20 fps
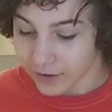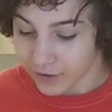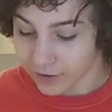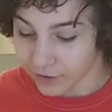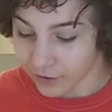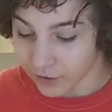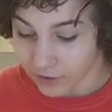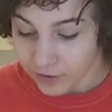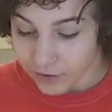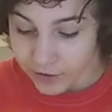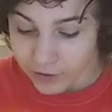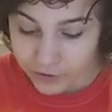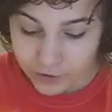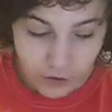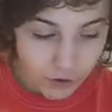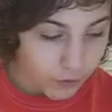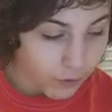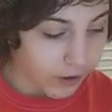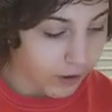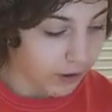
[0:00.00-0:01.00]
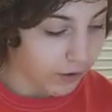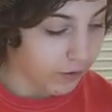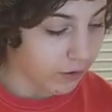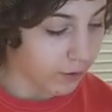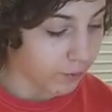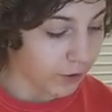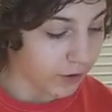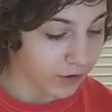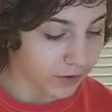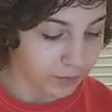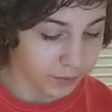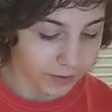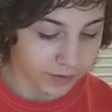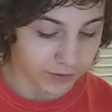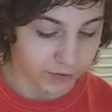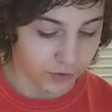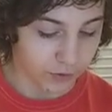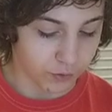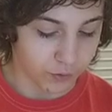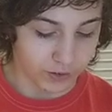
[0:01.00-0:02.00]
I want to explain
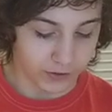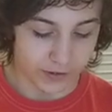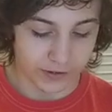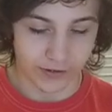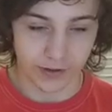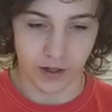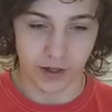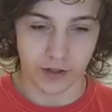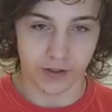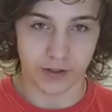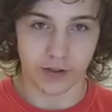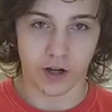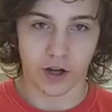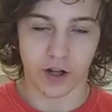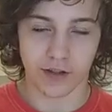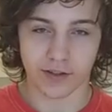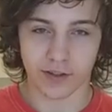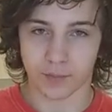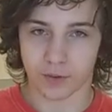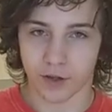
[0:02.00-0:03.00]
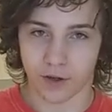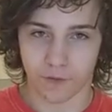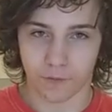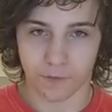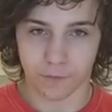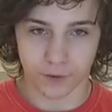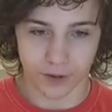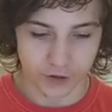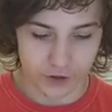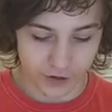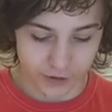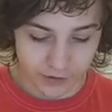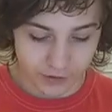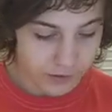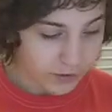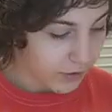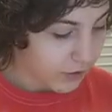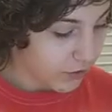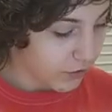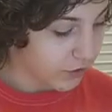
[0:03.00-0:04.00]
to you quickly the concept of friction.
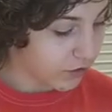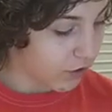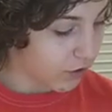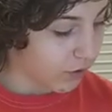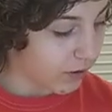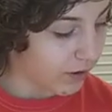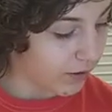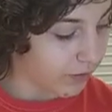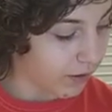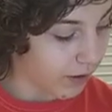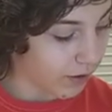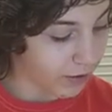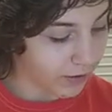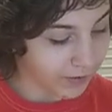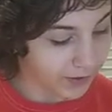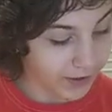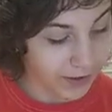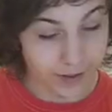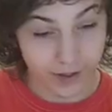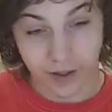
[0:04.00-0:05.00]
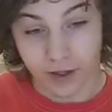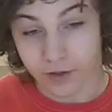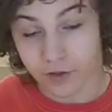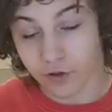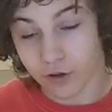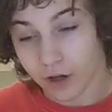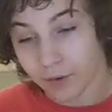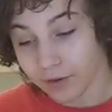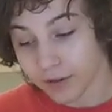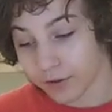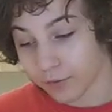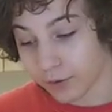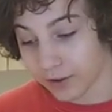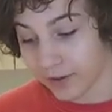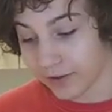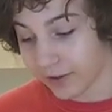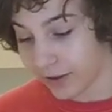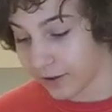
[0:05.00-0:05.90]
So I'm going to quickly